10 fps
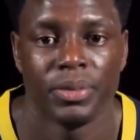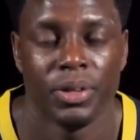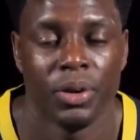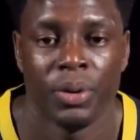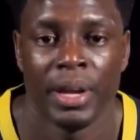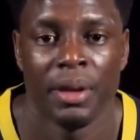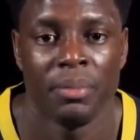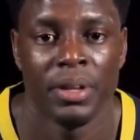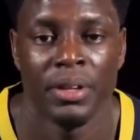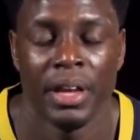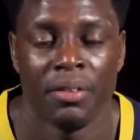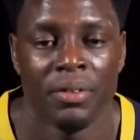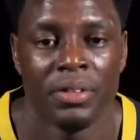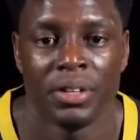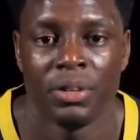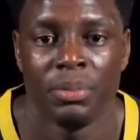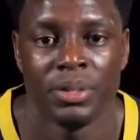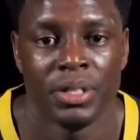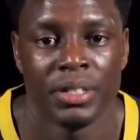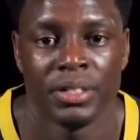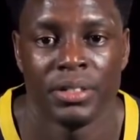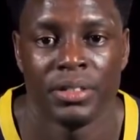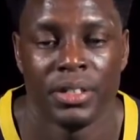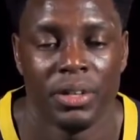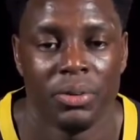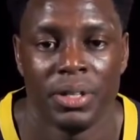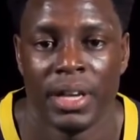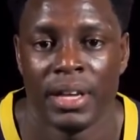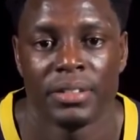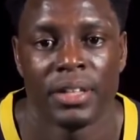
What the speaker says: going at me every single possession, and he would not